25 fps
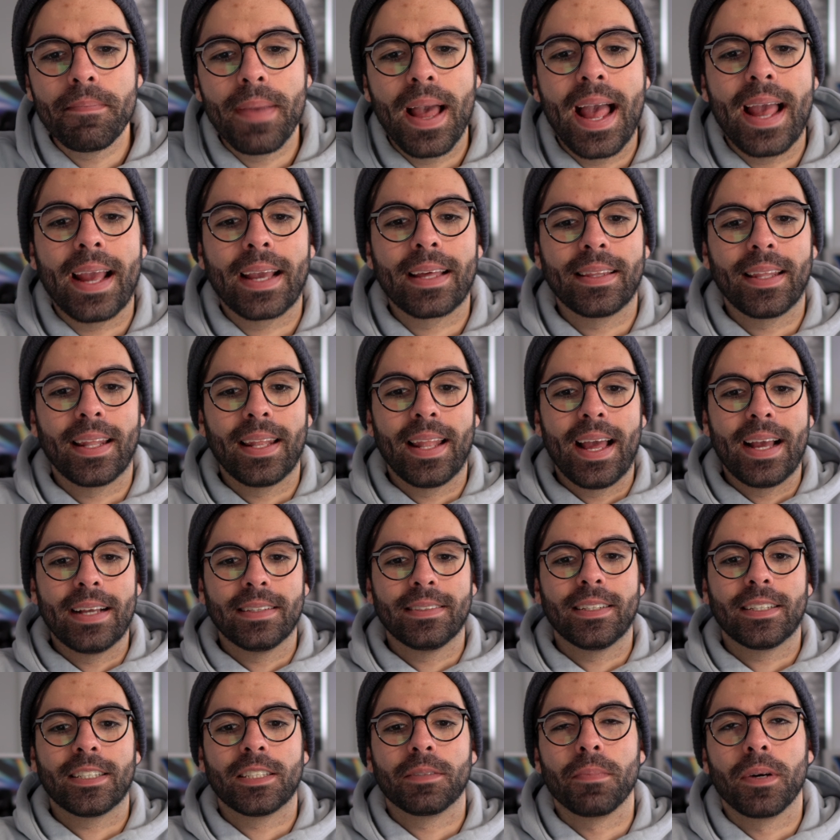back at the last
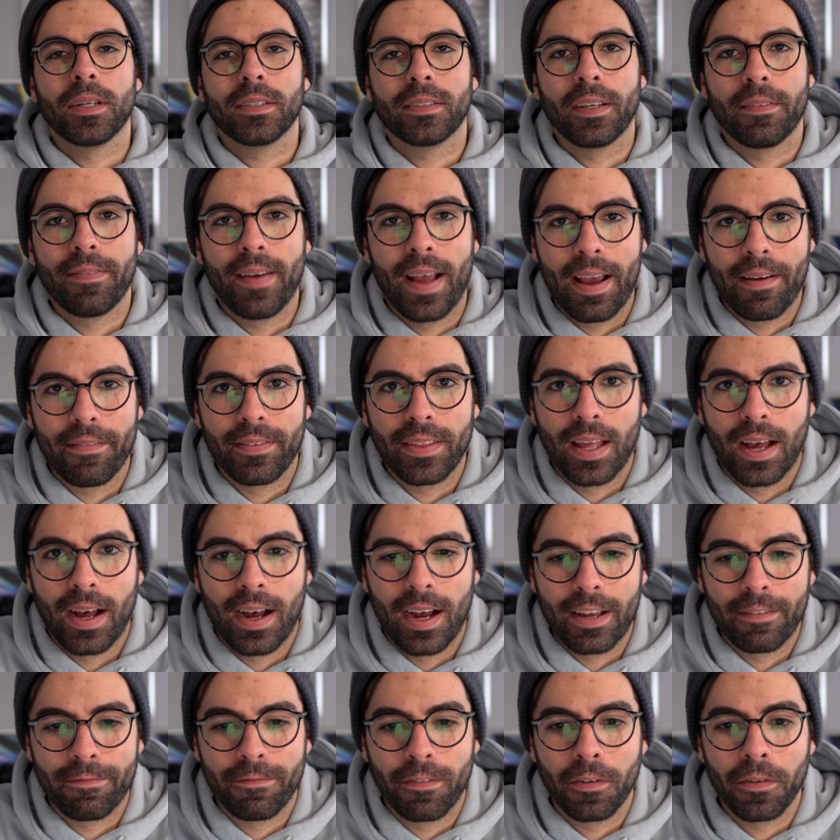6 months of having the
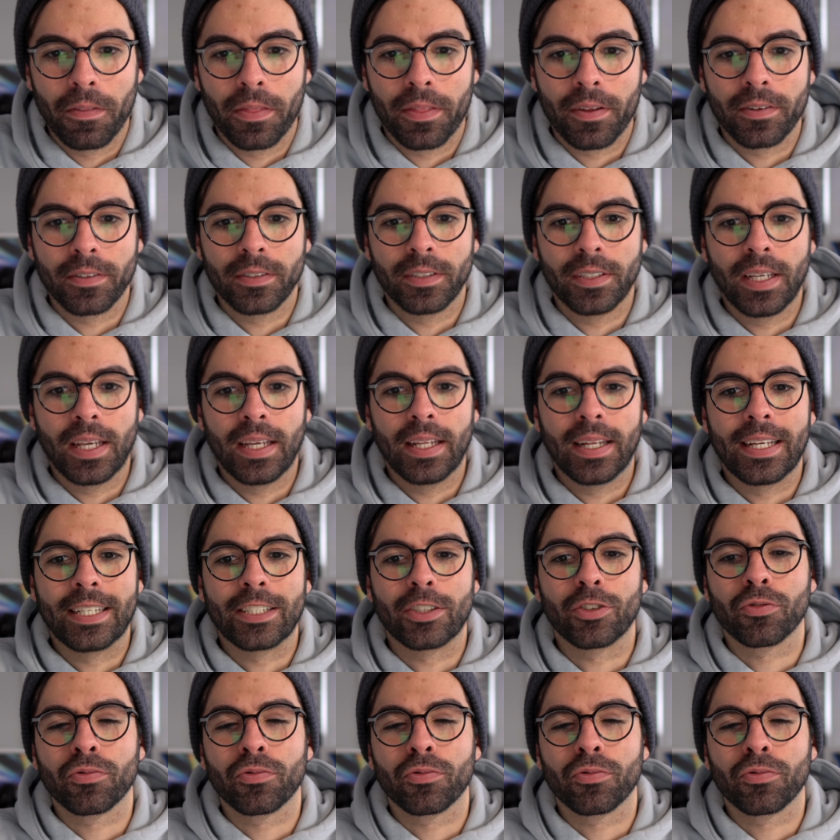iPhone 13 has